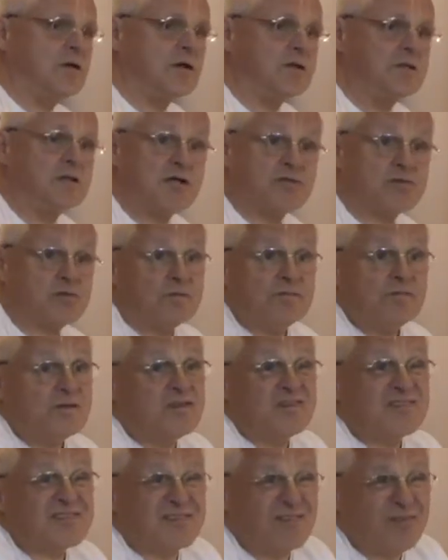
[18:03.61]
And they said, we
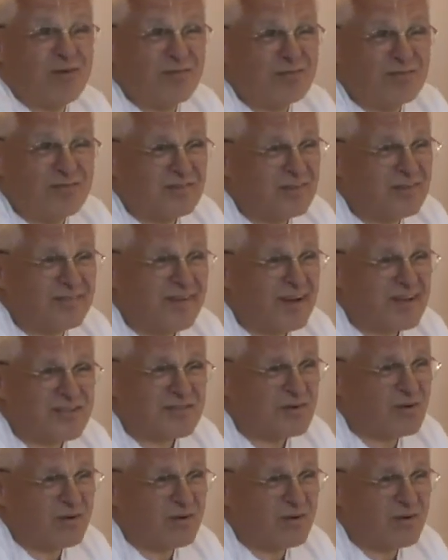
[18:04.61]
just go to the West,